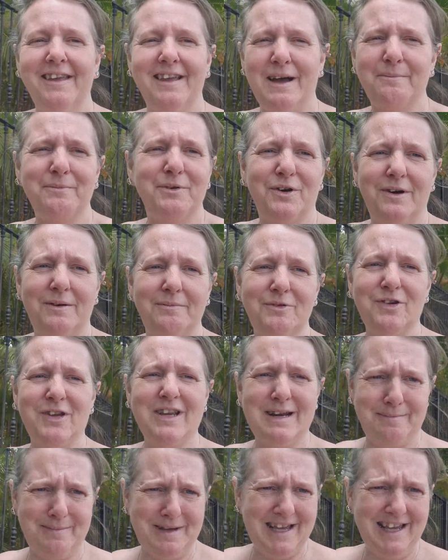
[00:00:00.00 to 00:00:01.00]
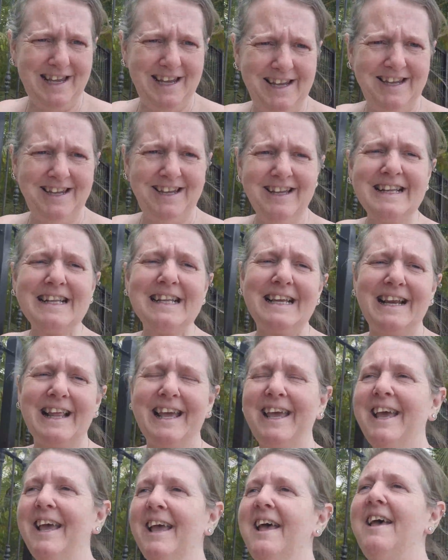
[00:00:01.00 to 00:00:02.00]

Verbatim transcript: I'm not looking at me, clearly.